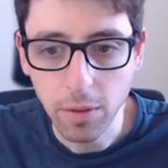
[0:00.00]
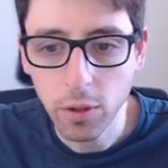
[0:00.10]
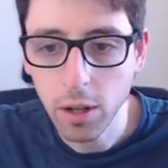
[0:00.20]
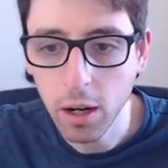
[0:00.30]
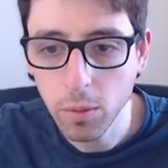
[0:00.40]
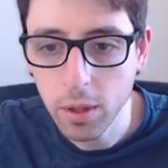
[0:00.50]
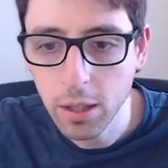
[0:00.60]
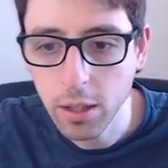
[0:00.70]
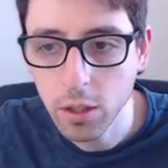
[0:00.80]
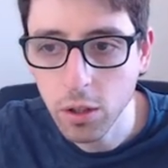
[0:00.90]
if you're not
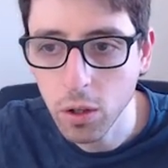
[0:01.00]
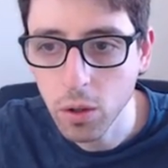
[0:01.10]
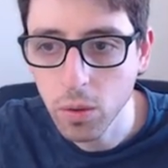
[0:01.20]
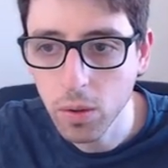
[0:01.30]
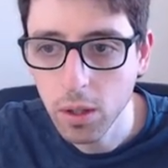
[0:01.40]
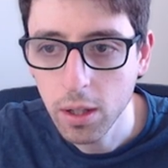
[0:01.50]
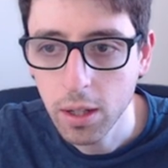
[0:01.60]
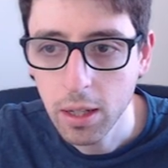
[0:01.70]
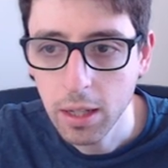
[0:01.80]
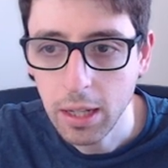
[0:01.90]
willing to go
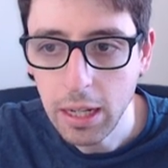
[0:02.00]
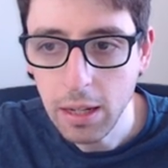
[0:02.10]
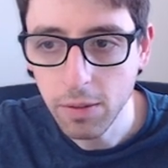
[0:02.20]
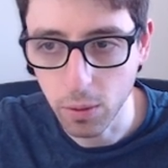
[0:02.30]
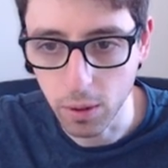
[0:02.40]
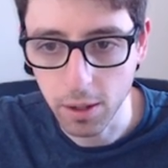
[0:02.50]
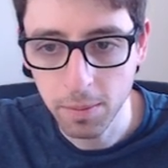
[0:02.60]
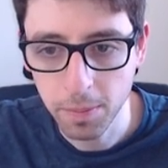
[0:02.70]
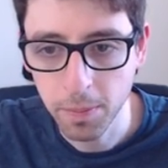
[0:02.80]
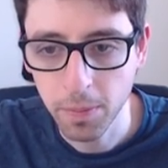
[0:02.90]

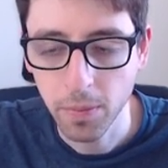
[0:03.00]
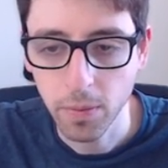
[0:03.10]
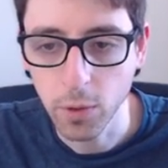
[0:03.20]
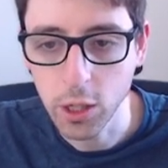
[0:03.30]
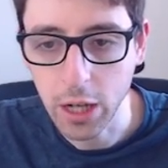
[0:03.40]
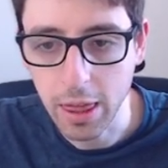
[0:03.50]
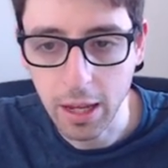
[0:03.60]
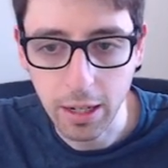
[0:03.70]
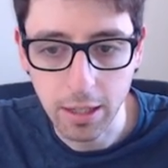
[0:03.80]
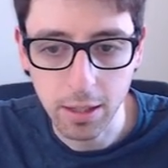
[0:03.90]
e4, which I
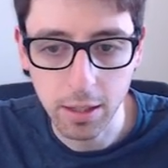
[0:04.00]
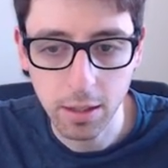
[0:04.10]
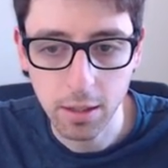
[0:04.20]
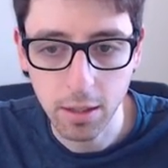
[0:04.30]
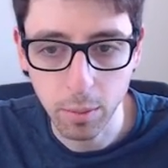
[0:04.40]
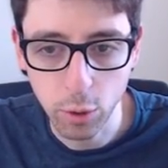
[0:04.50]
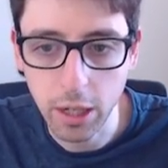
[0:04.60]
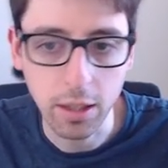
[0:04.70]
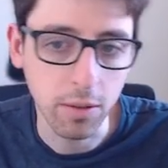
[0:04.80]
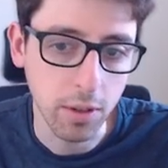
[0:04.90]
think is
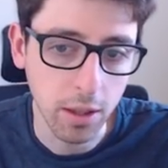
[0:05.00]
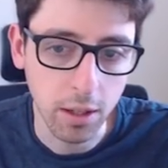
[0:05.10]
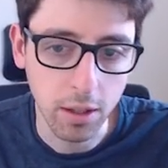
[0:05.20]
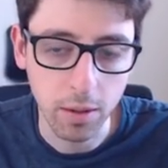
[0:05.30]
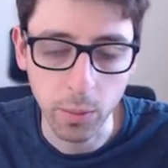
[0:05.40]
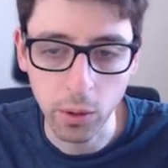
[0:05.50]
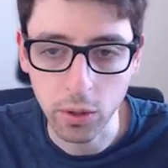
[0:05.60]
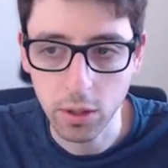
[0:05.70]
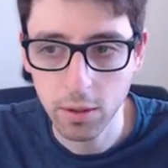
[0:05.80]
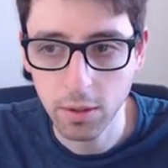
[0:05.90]
objectively the
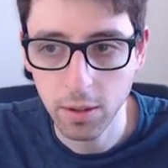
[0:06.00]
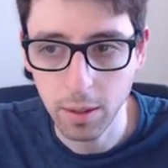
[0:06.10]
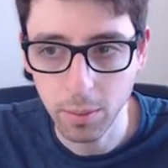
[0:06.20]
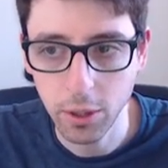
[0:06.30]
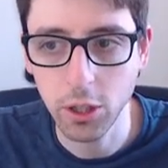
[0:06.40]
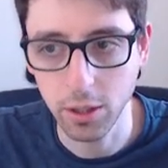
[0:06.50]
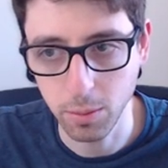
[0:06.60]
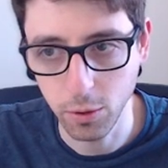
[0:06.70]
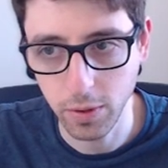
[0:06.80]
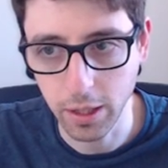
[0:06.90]
most
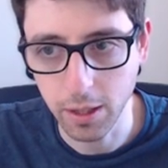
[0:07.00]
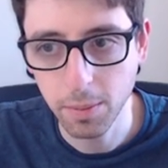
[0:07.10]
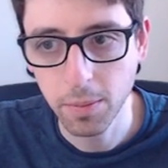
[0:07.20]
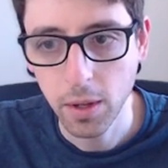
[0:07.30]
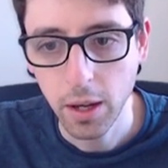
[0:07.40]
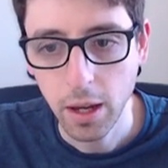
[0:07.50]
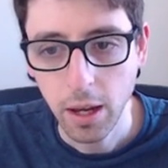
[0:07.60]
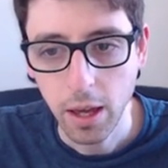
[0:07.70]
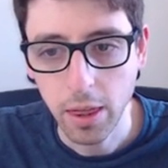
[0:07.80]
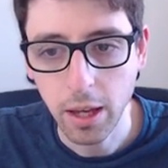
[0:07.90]
ambitious move here,
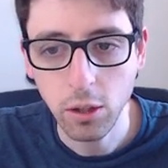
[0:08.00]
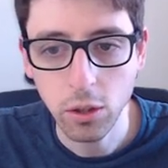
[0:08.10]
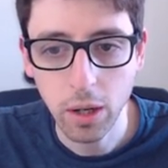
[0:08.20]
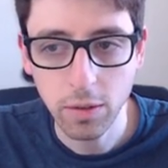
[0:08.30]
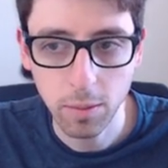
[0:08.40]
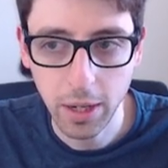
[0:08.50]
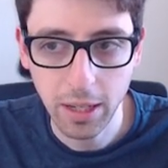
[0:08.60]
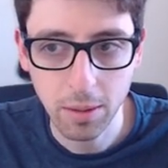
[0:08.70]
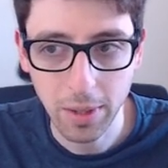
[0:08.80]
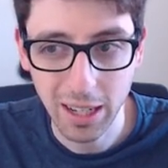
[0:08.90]
then you do have to
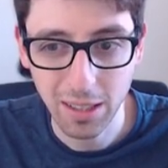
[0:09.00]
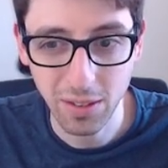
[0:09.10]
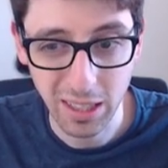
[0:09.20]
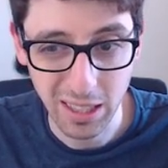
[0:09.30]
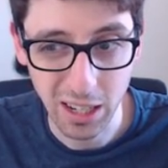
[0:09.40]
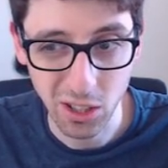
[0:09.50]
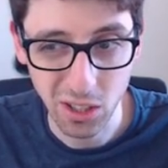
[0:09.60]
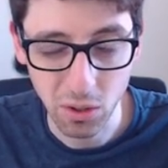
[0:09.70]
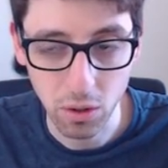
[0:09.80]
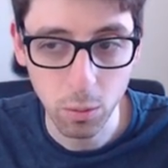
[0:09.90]
make some kind of
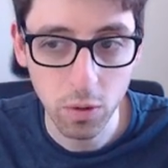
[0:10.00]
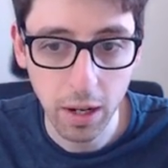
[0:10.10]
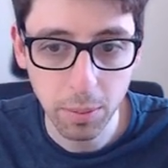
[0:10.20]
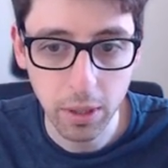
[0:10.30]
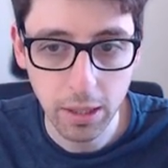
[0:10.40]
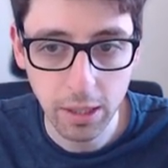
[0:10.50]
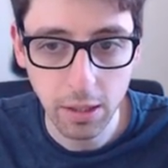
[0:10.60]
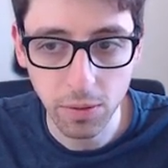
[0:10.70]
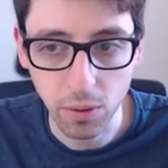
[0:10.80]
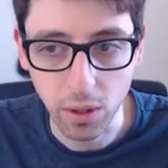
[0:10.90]
concession. So the move I played
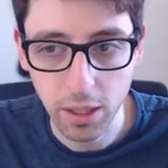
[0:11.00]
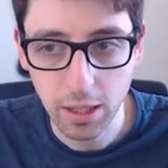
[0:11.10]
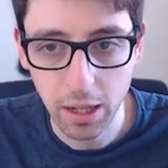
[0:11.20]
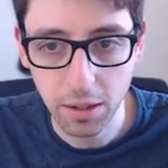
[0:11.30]
c4, this